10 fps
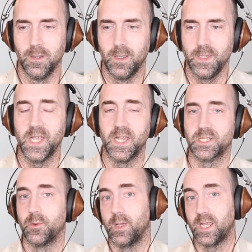Yeah,
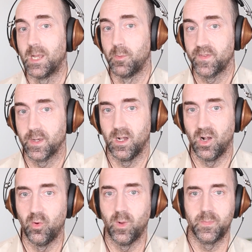so again, we've done a
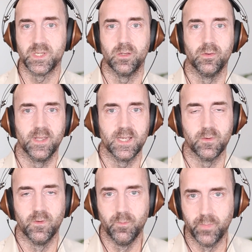whole episode on this
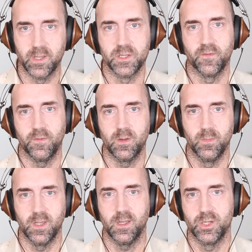with a bunch of
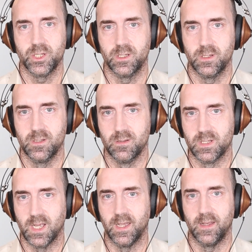recommendations.
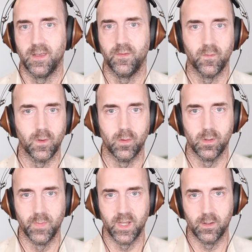And if you have low
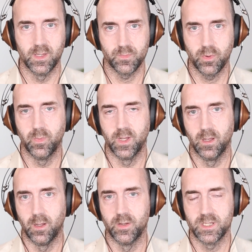libido, there's probably a
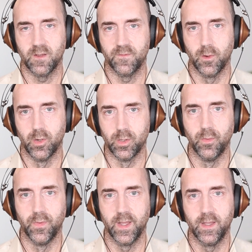load of stuff going
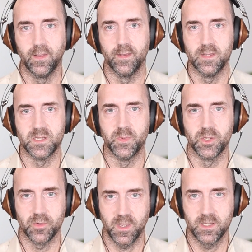on there that needs to be
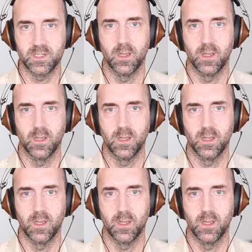addressed.